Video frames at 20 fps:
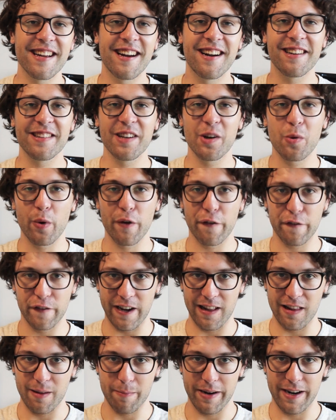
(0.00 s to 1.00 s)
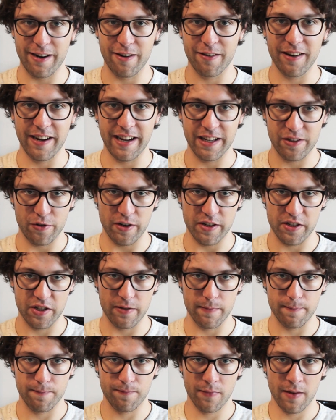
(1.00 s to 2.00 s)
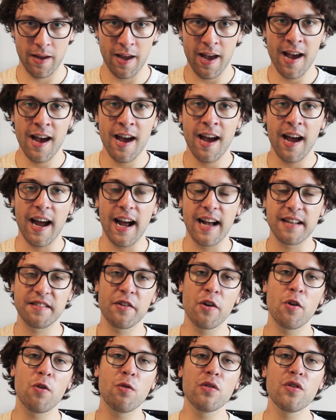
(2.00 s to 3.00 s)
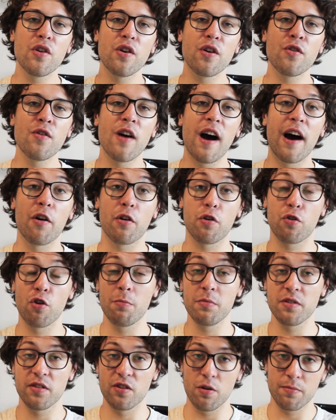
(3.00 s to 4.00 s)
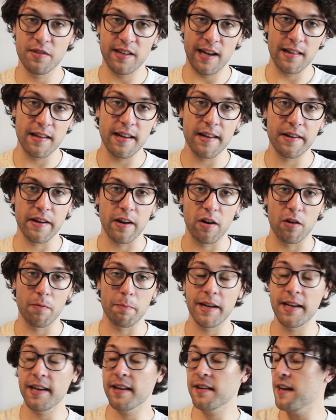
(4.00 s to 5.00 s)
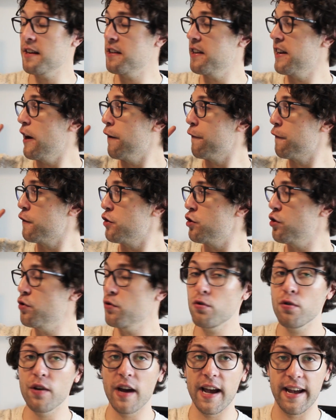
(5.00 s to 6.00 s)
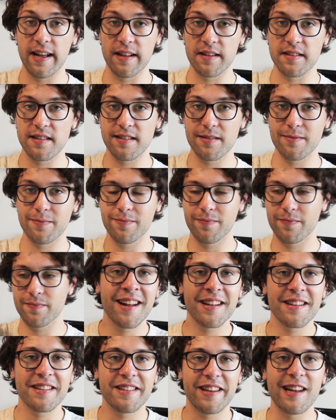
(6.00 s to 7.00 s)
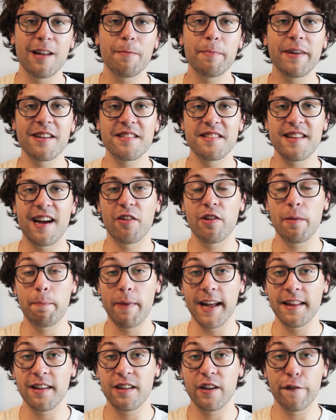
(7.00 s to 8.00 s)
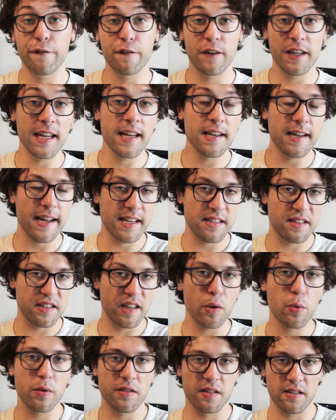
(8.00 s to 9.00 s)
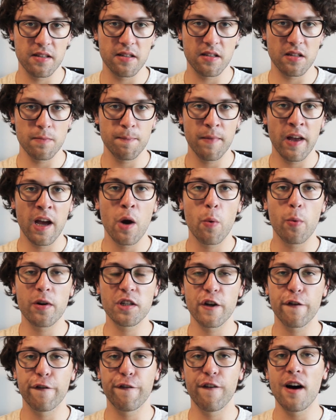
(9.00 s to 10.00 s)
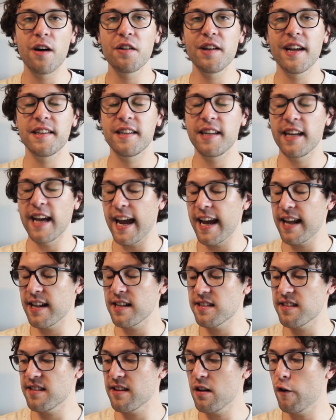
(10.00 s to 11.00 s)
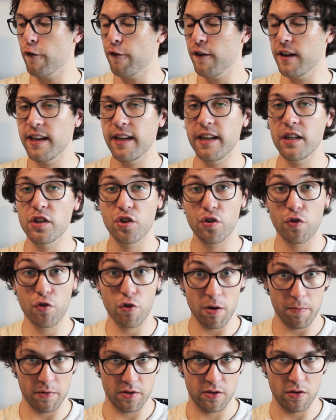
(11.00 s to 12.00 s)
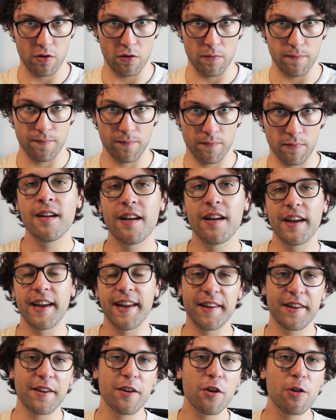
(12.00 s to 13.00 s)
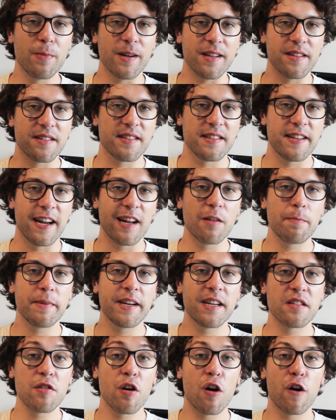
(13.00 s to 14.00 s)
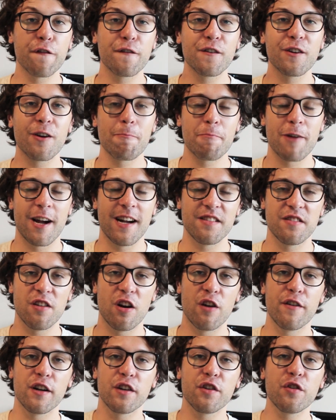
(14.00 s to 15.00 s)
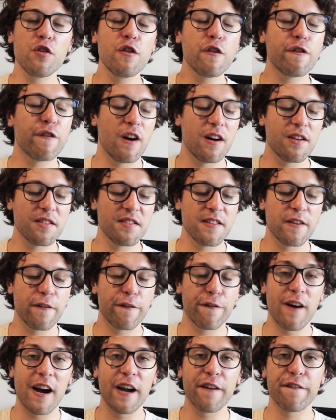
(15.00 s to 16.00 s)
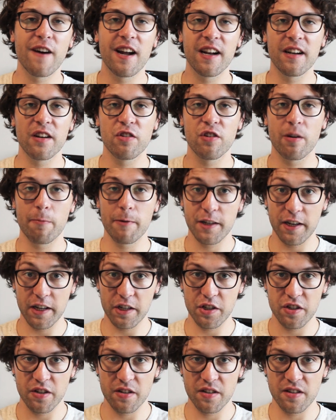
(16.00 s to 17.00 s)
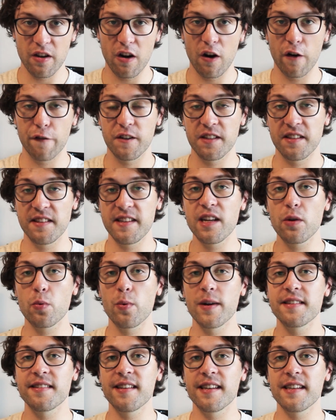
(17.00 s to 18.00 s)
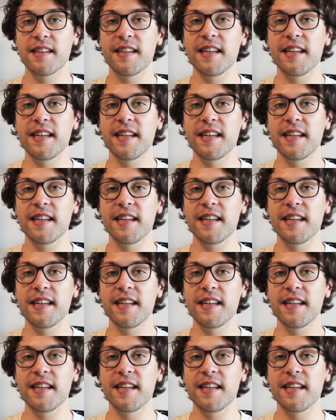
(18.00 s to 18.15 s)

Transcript: start with telomere attrition. As you all know, our chromosomes are linear, meaning that they have two ends. Telomeres are repetitive DNA sequences which are found at the ends of each chromosome. In humans, telomeres often comprise over 2,500 repetitions of the sequence